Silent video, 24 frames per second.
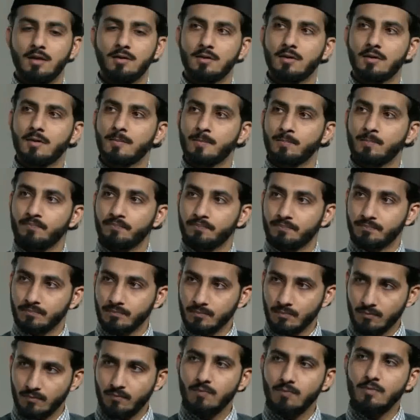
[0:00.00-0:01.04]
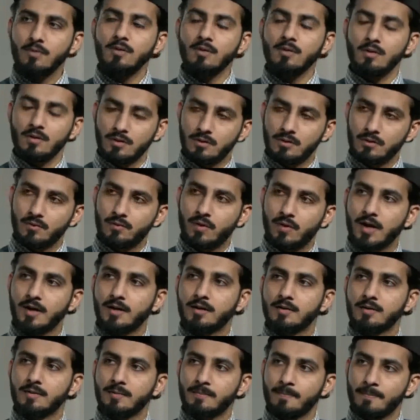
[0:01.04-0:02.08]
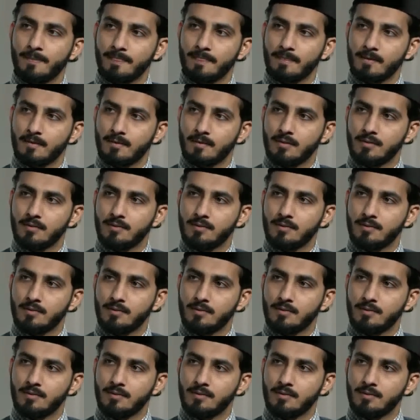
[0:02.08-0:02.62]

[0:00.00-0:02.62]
He was told by God Almighty that this